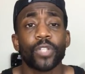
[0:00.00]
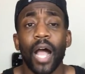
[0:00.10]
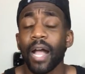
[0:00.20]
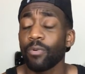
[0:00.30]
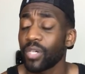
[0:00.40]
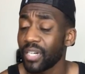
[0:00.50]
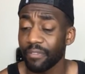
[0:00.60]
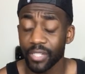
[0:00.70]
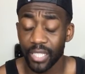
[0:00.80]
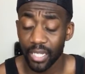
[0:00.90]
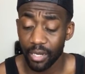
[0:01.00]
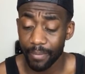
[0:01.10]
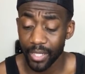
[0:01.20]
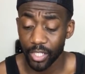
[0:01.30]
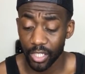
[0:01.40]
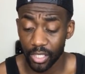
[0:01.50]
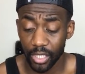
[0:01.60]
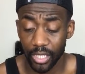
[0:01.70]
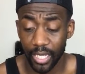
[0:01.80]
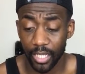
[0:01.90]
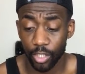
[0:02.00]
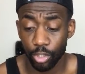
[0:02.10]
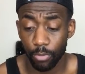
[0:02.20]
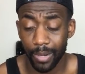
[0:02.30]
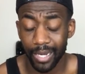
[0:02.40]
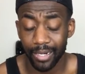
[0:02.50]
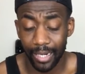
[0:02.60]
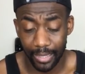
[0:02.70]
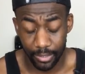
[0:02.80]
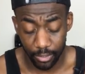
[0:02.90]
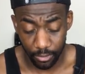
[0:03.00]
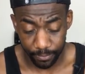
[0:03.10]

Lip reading: I would never take the Manchester United job unless